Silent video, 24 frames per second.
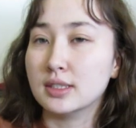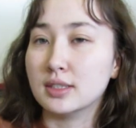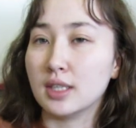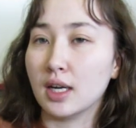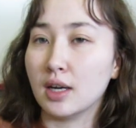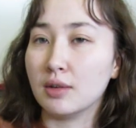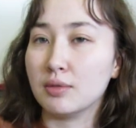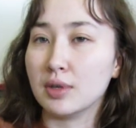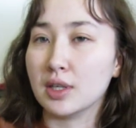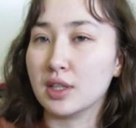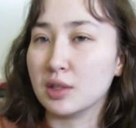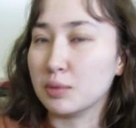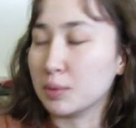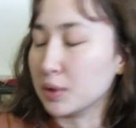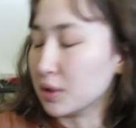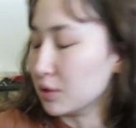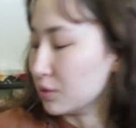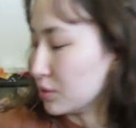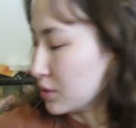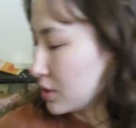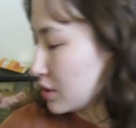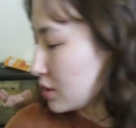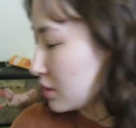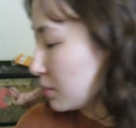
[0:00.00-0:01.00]
I rarely
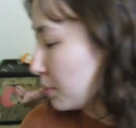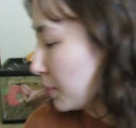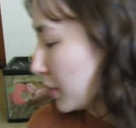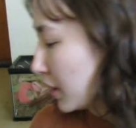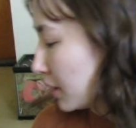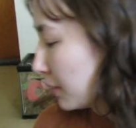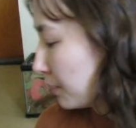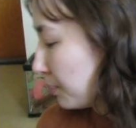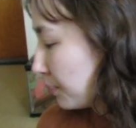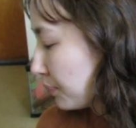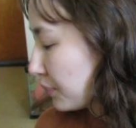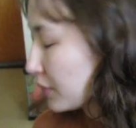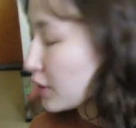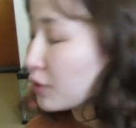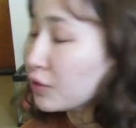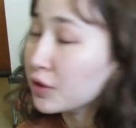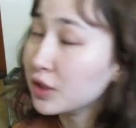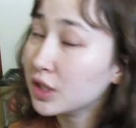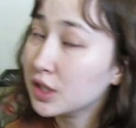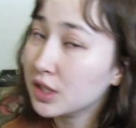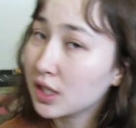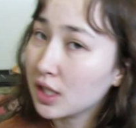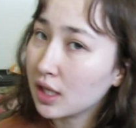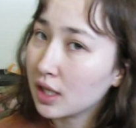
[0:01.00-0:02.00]
post, but if
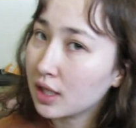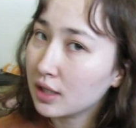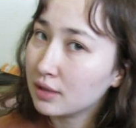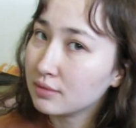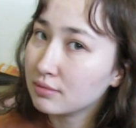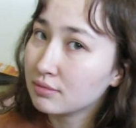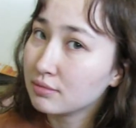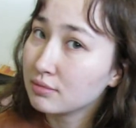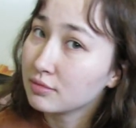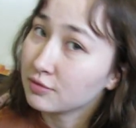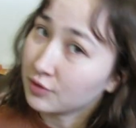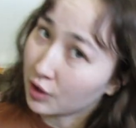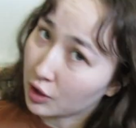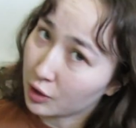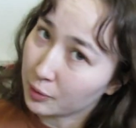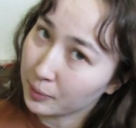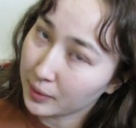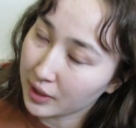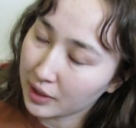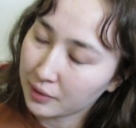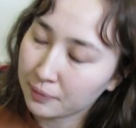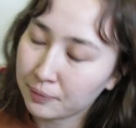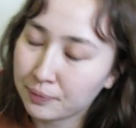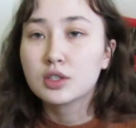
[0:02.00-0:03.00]
you're into that, follow
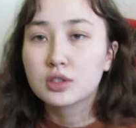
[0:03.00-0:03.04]
me.